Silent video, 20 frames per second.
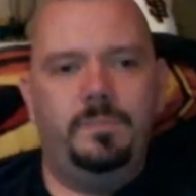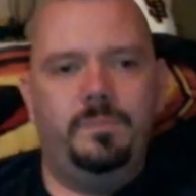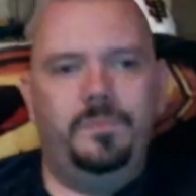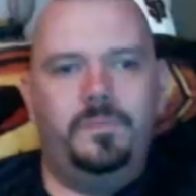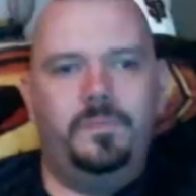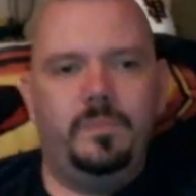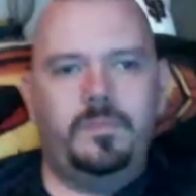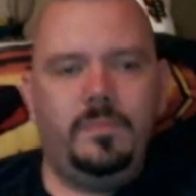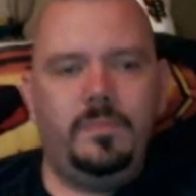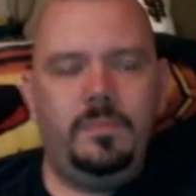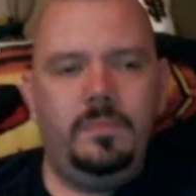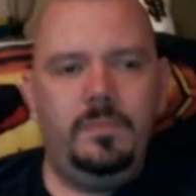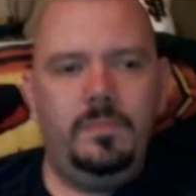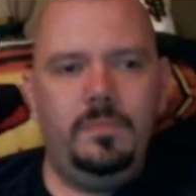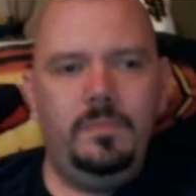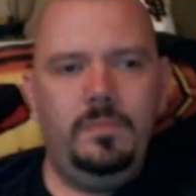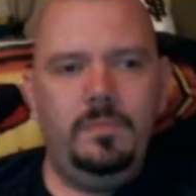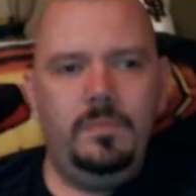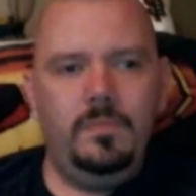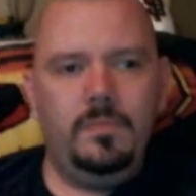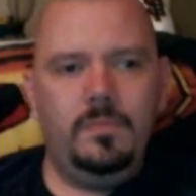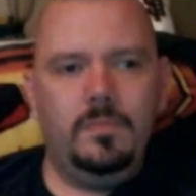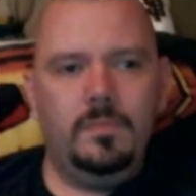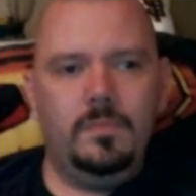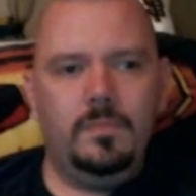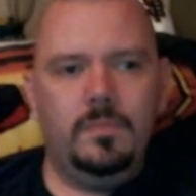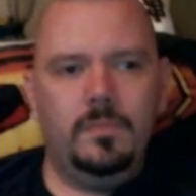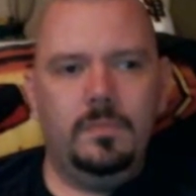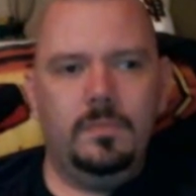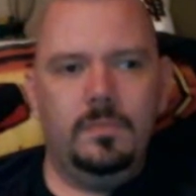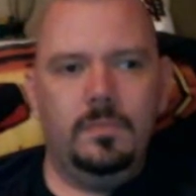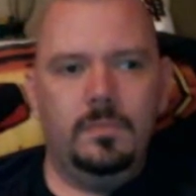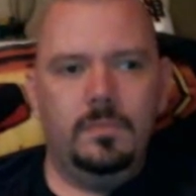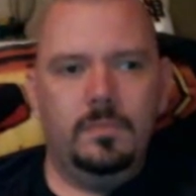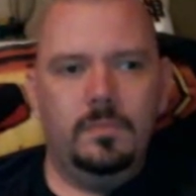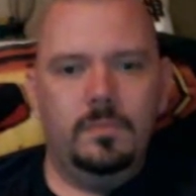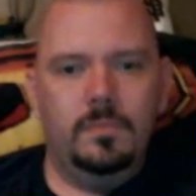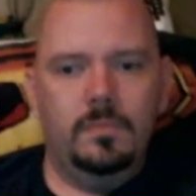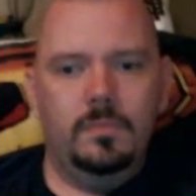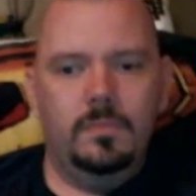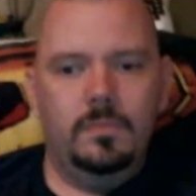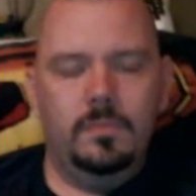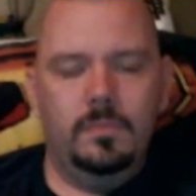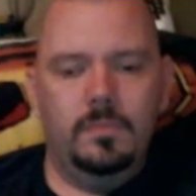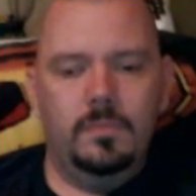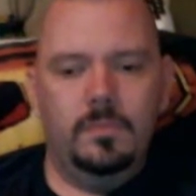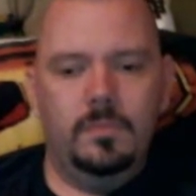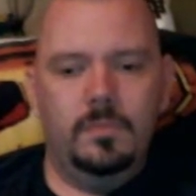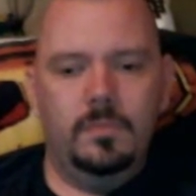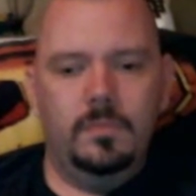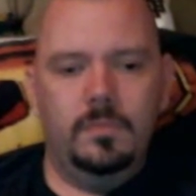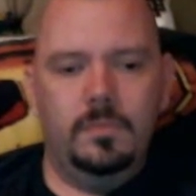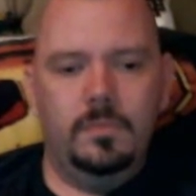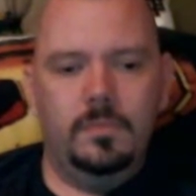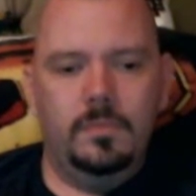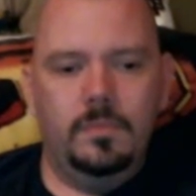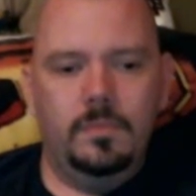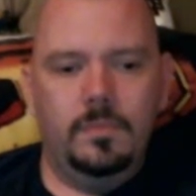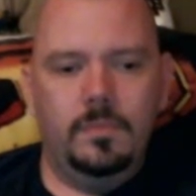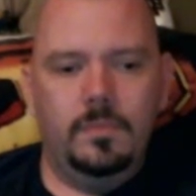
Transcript: (not speaking)